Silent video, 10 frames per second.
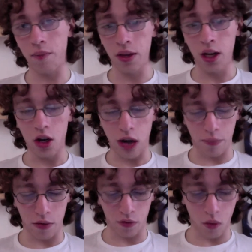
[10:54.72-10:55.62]
So
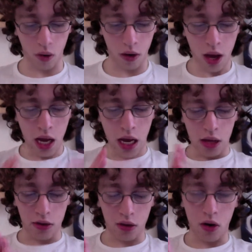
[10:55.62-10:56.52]
chapter 4
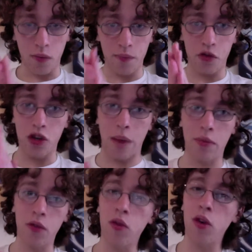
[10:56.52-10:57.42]
Black Clover,
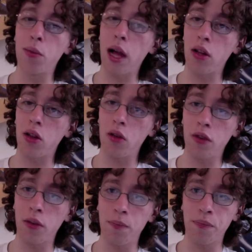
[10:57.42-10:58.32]
this is
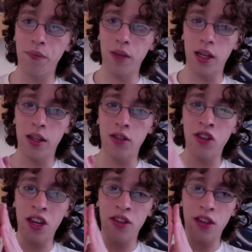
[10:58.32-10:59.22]
a great
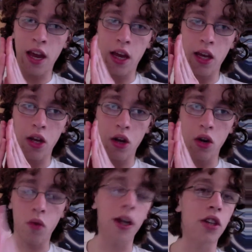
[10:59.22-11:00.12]
chapter.
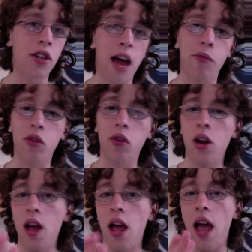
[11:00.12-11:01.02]
I've been saying that for
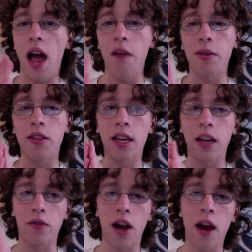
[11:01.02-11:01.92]
every chapter of Black Clover.